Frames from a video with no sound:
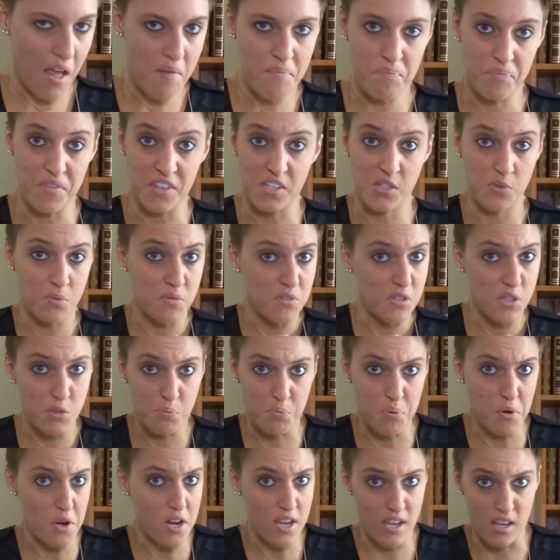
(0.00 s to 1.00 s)
this one's
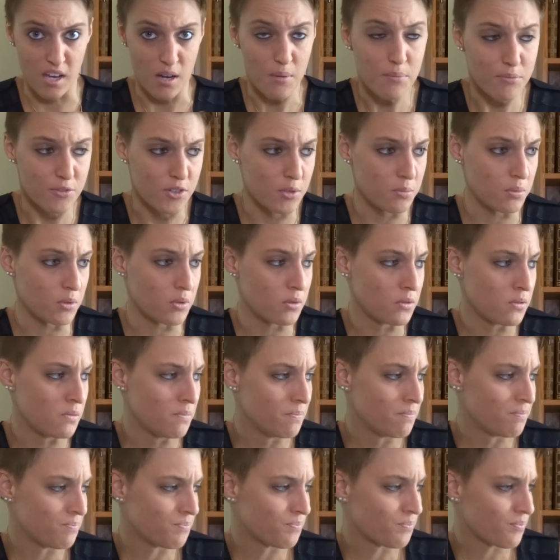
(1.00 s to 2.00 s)
pretty comfortable,
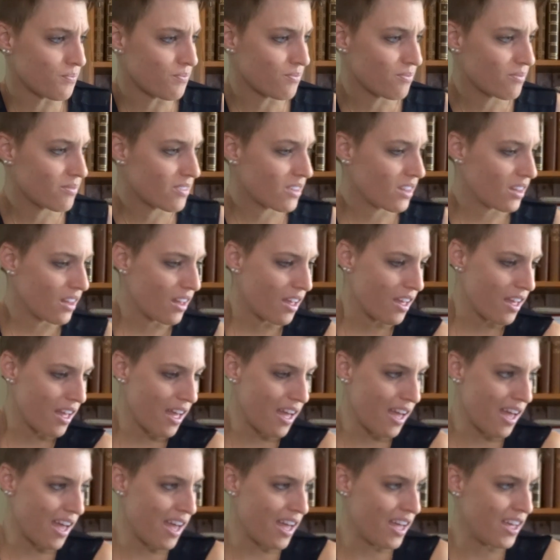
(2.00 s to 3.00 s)

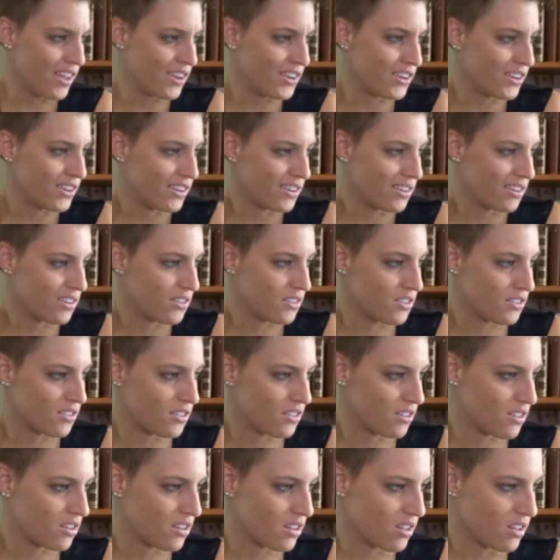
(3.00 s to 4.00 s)
and
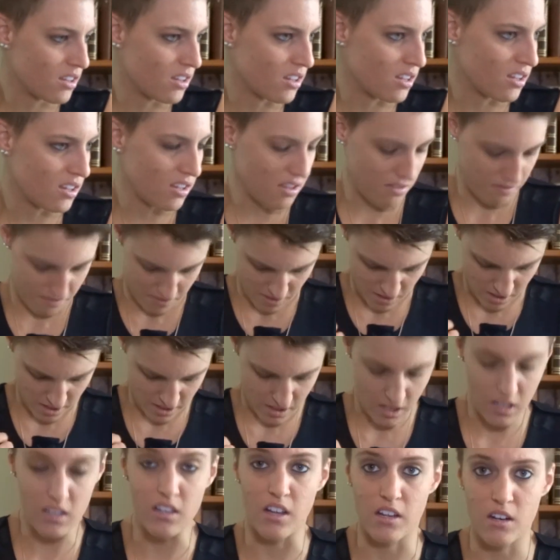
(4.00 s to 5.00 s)
I feel
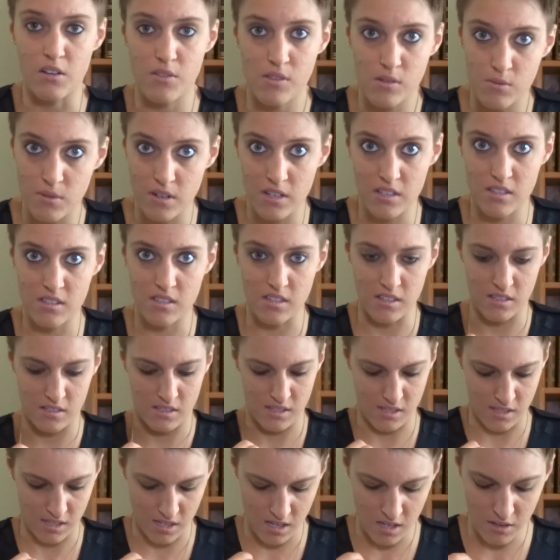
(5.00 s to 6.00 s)
like a lot of the ones I
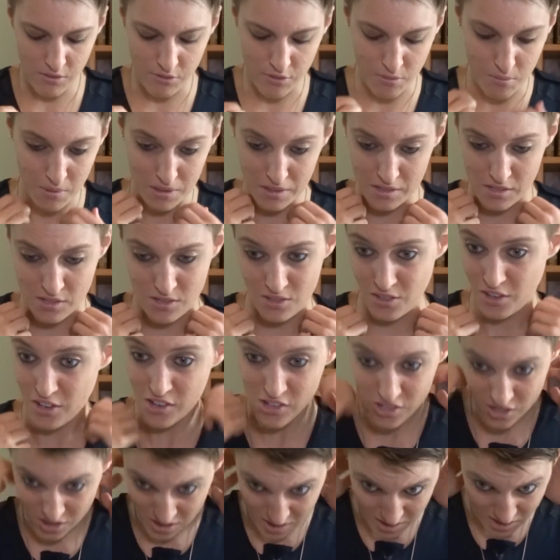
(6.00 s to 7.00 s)
see from other
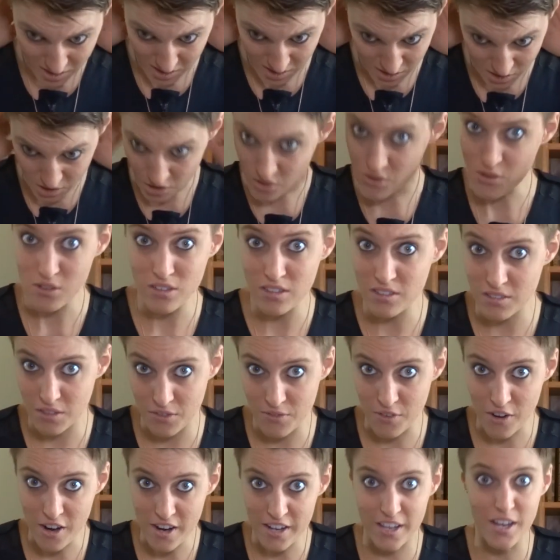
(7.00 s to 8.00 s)
surgeons don't look
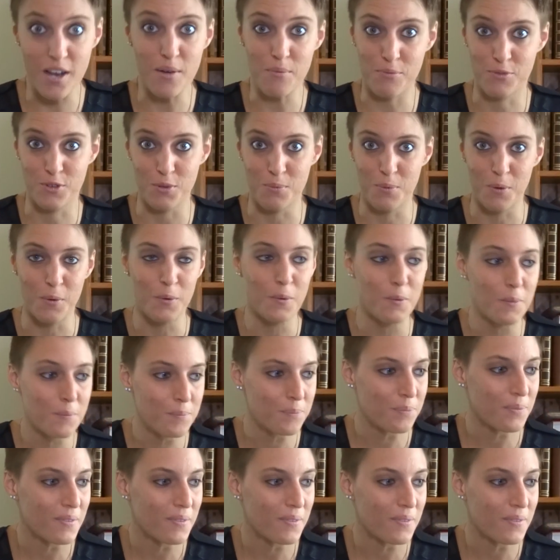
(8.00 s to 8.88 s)
very comfortable.